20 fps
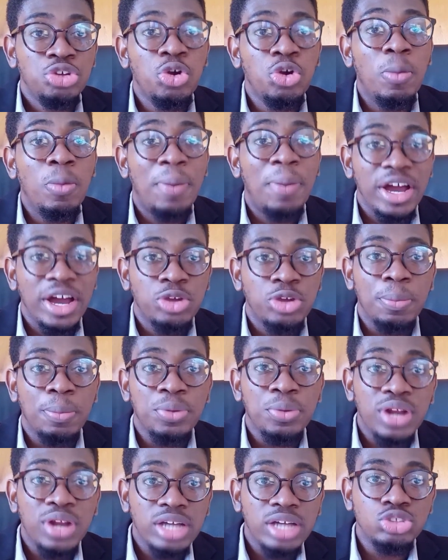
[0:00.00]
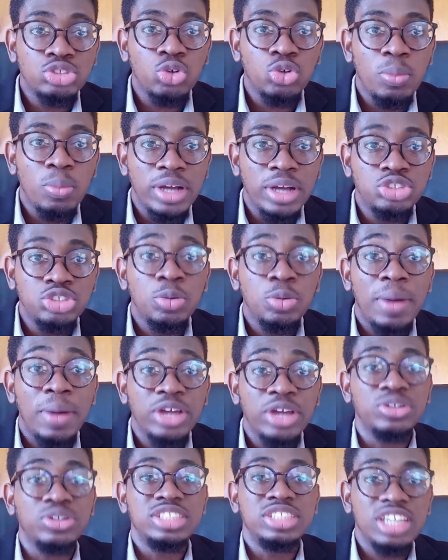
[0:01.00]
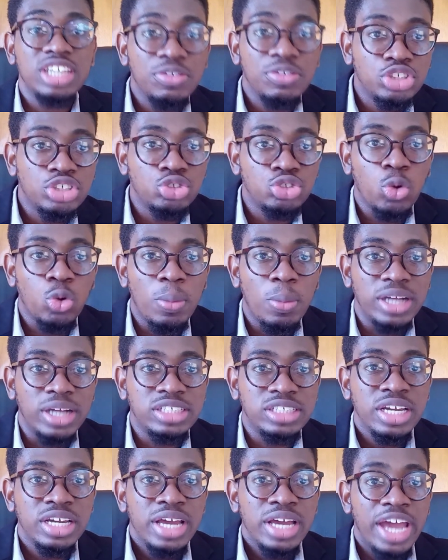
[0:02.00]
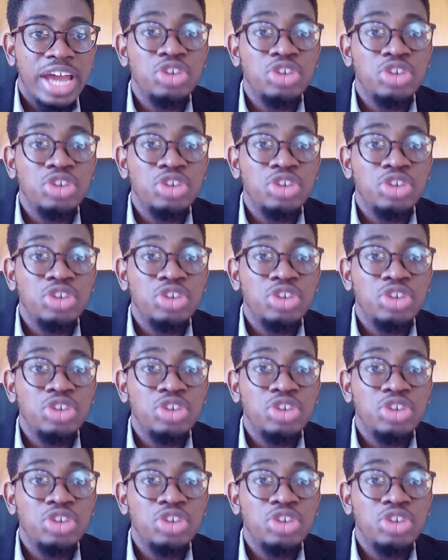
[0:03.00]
you back your product so much, you back your service so much,